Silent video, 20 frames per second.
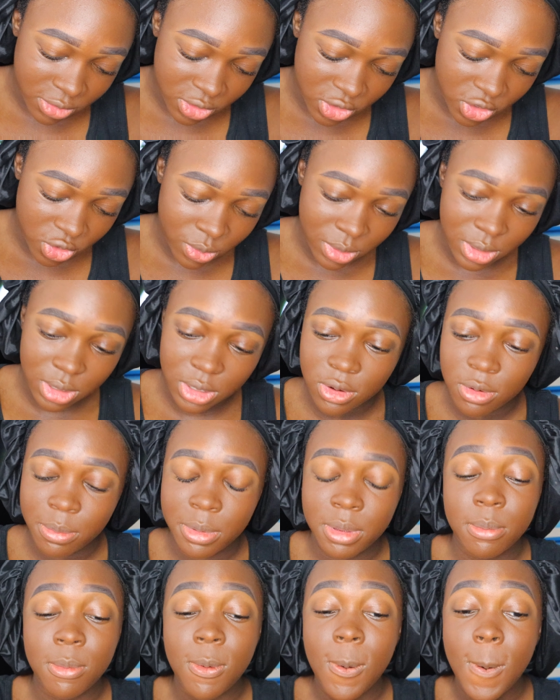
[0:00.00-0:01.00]
do a little
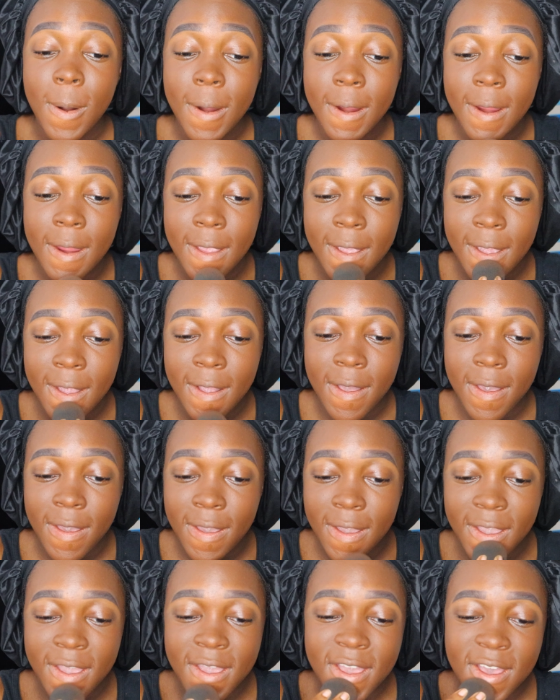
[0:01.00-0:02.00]
bit more
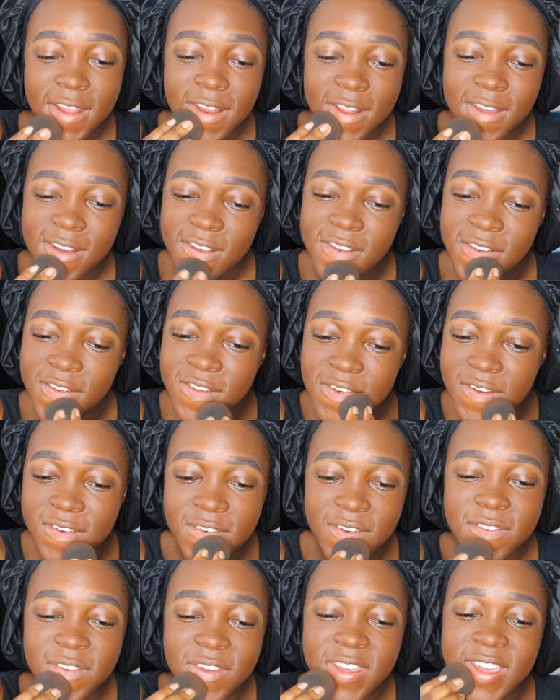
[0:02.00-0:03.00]
and
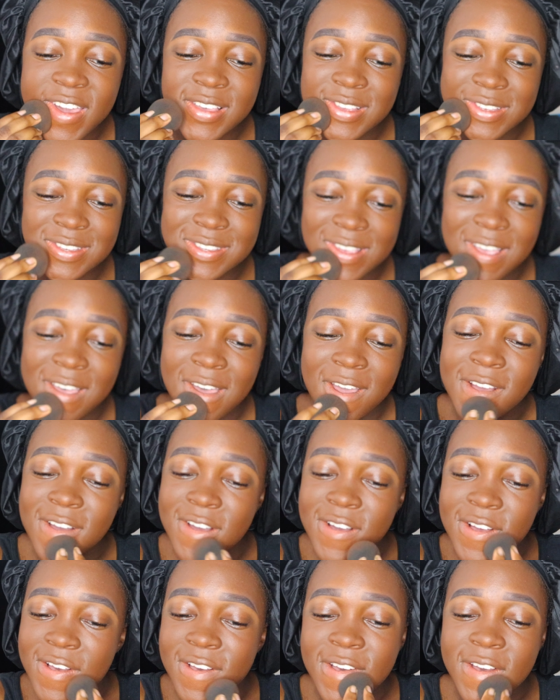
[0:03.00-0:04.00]
fix
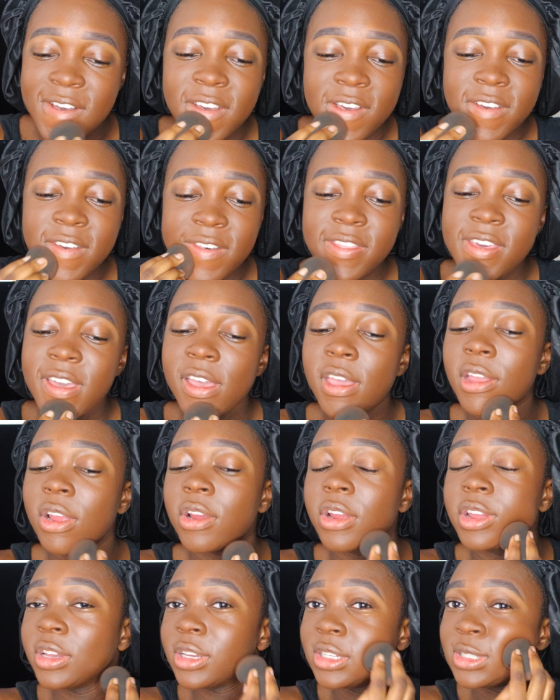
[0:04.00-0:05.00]
the
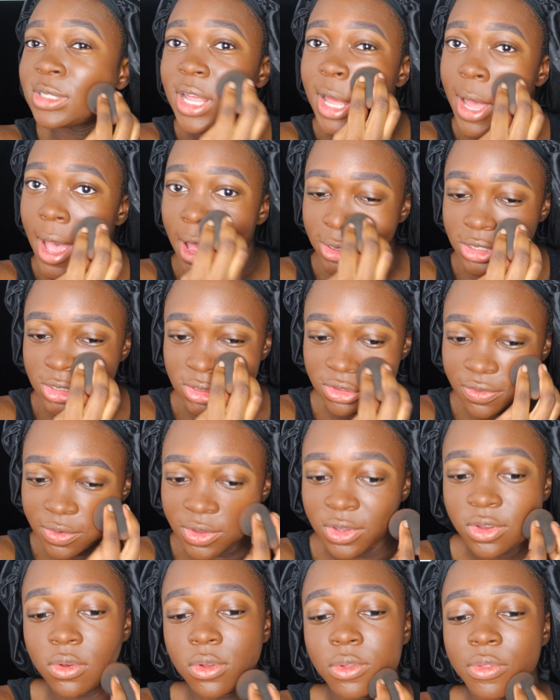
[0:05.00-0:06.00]
areas that I just
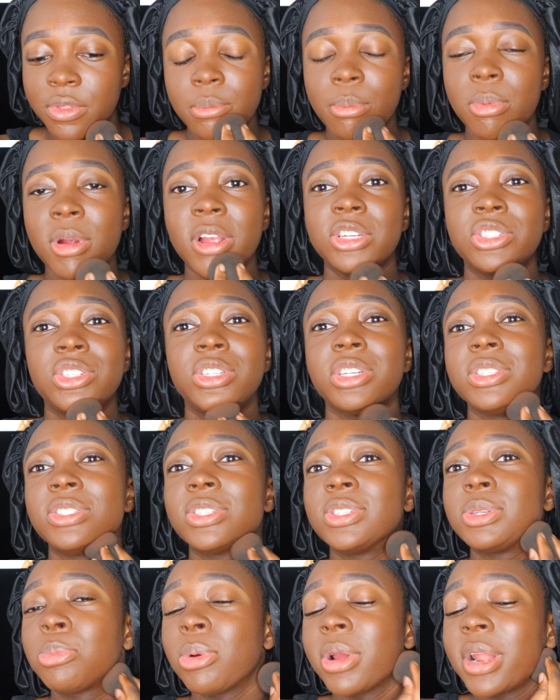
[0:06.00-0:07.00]
feel the brush didn't
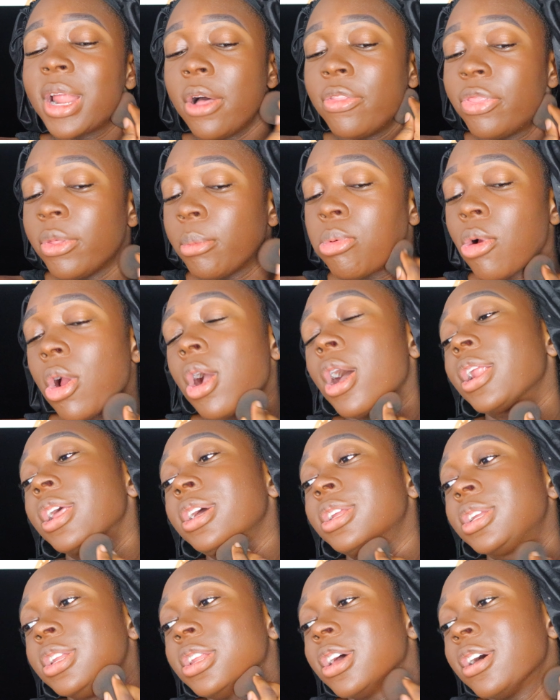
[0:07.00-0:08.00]
spread out the
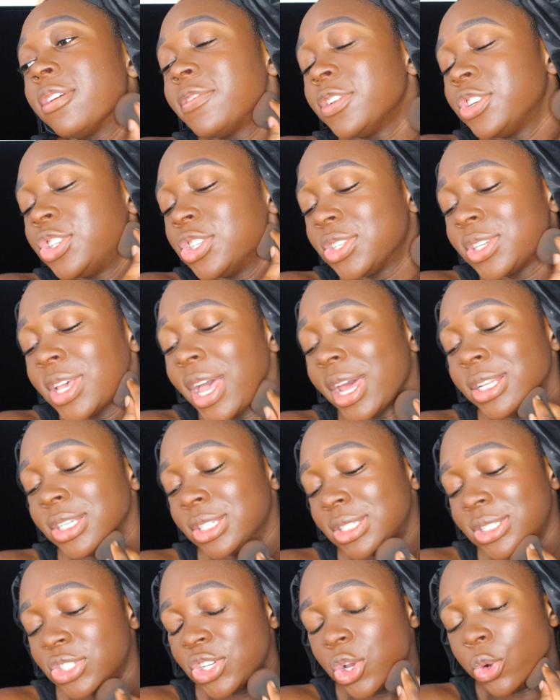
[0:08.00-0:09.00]
product enough. It just kind of
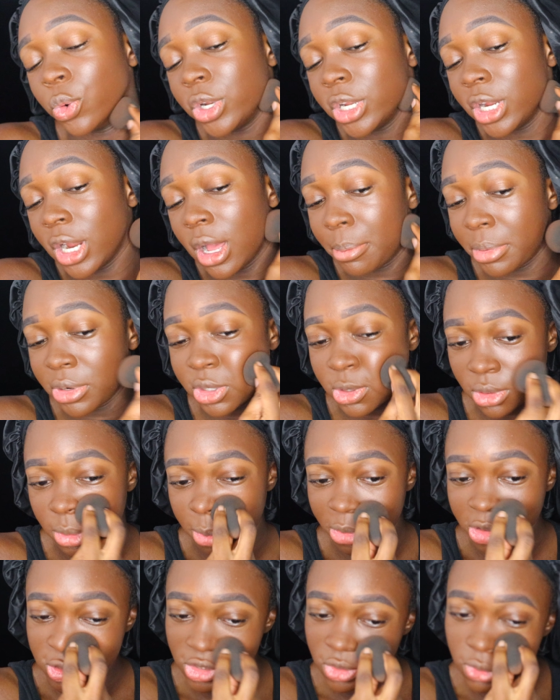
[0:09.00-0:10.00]
soaked it up into the
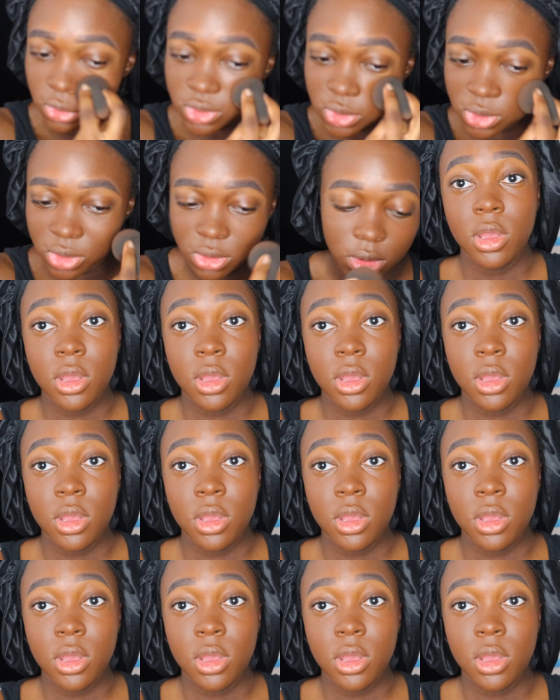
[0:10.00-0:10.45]
bristles.